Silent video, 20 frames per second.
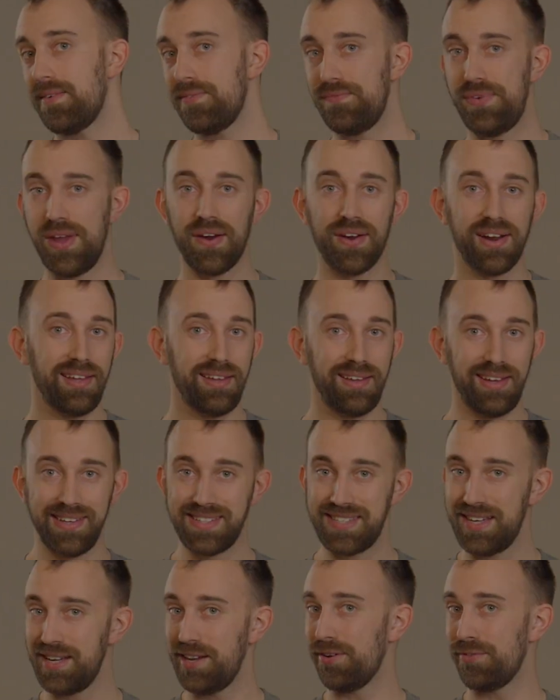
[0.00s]
Very
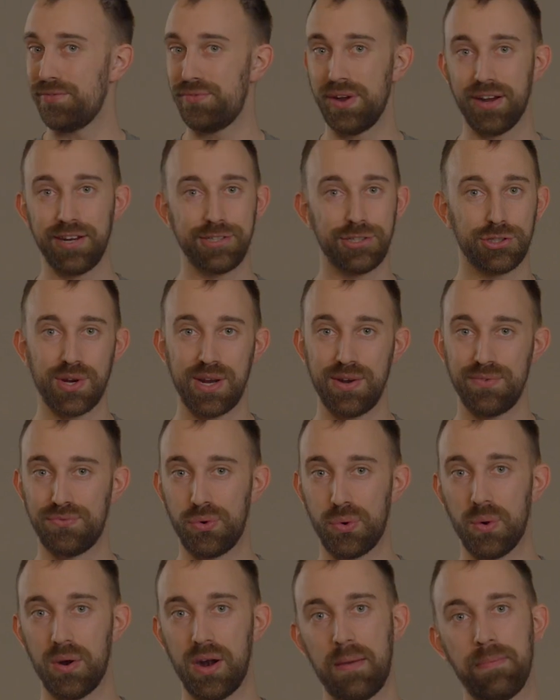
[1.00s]
easy, very
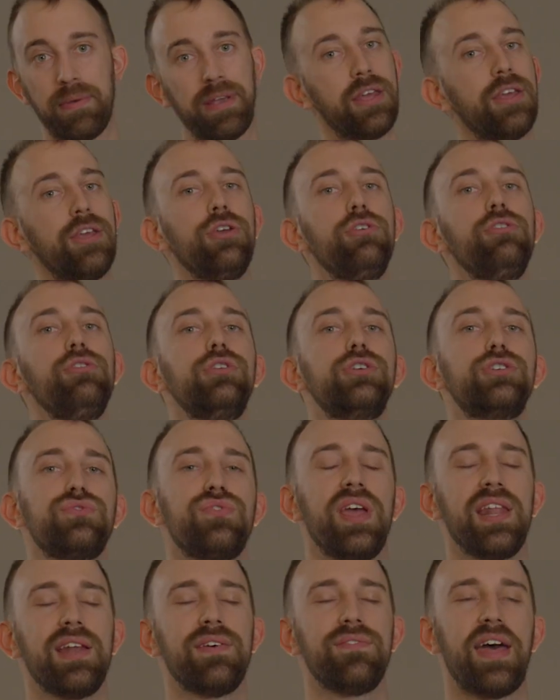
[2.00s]
straightforward. I'm a huge
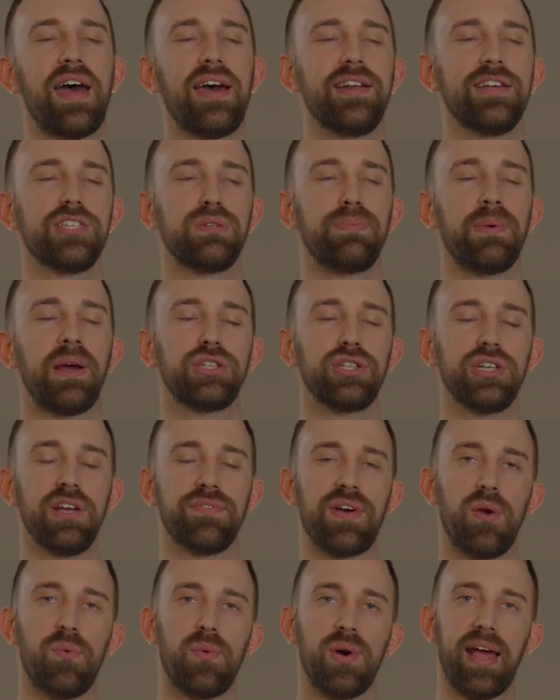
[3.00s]
fan of that, especially
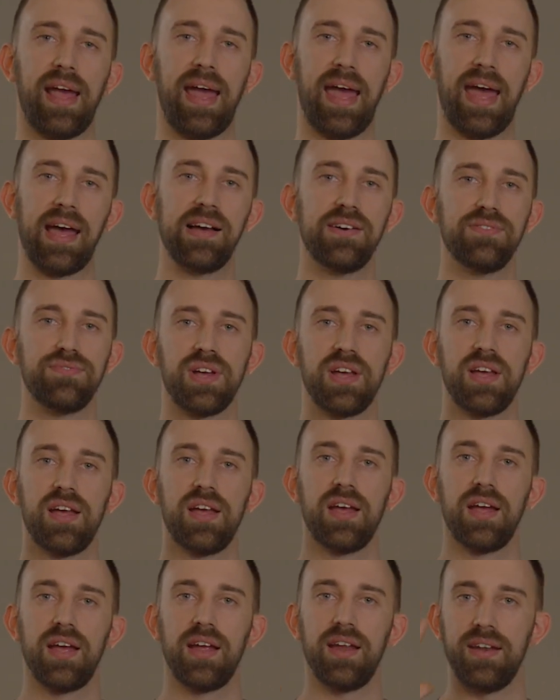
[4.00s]
if I want to have
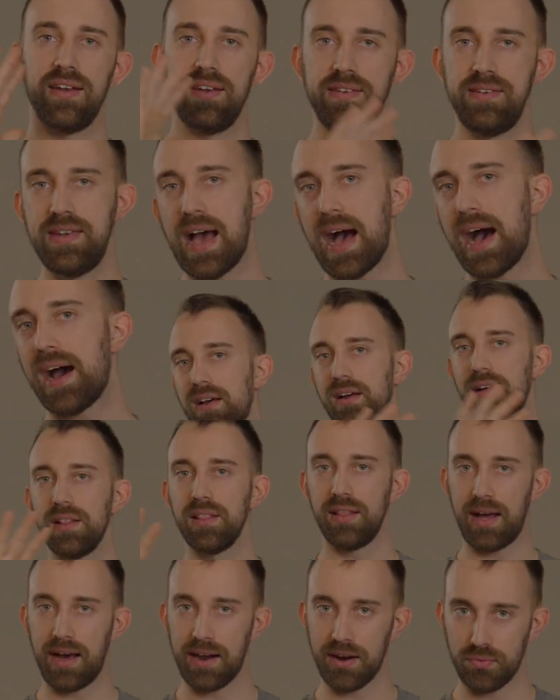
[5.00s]
not a
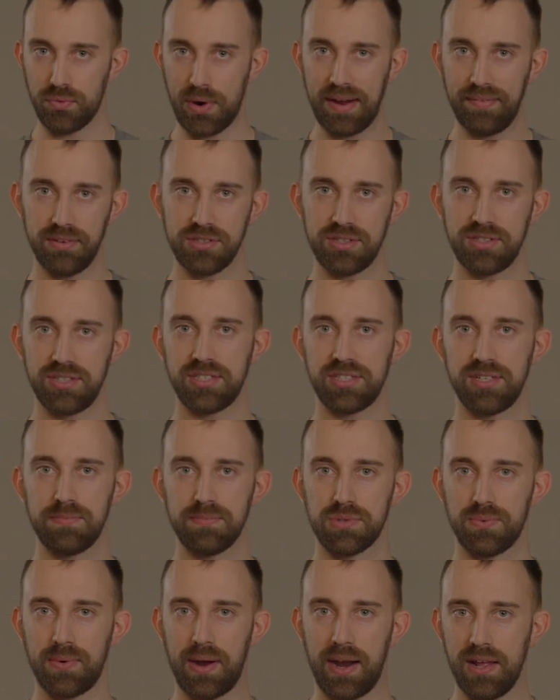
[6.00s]
lot of rifle
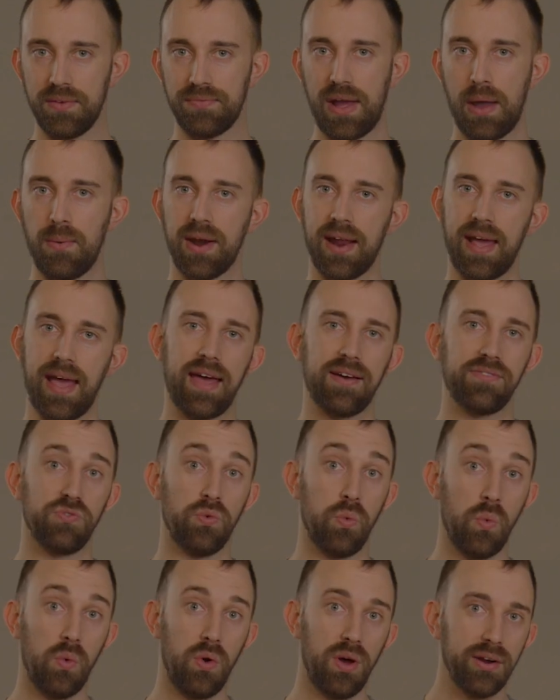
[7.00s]
systems, right? If I want to have
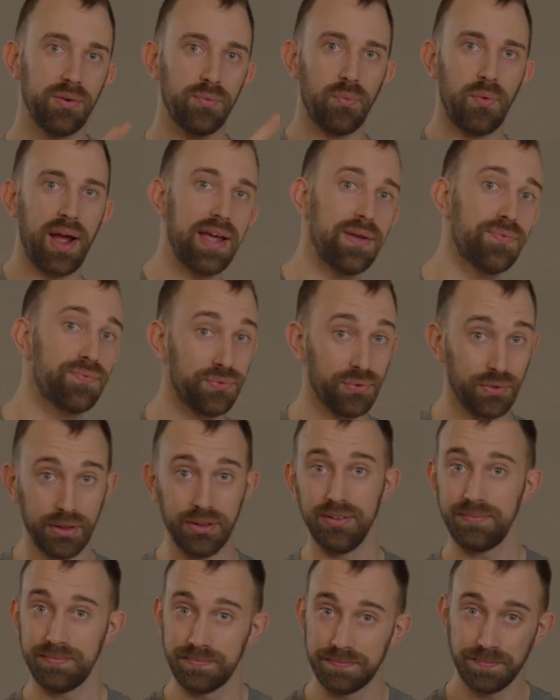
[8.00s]
one
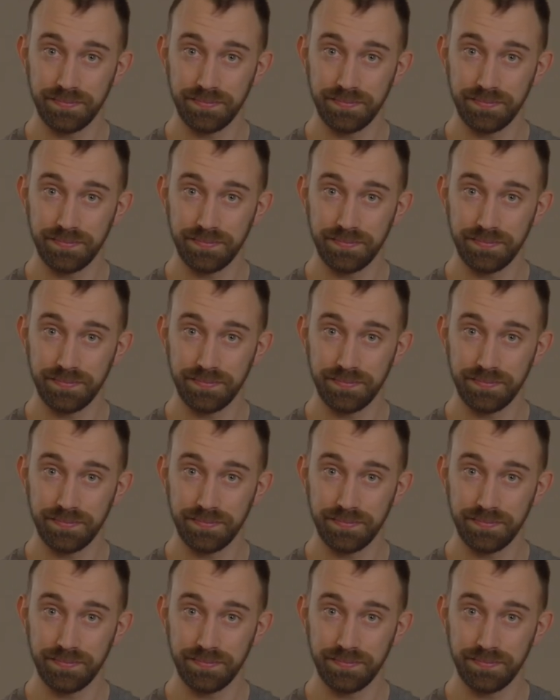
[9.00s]
rifle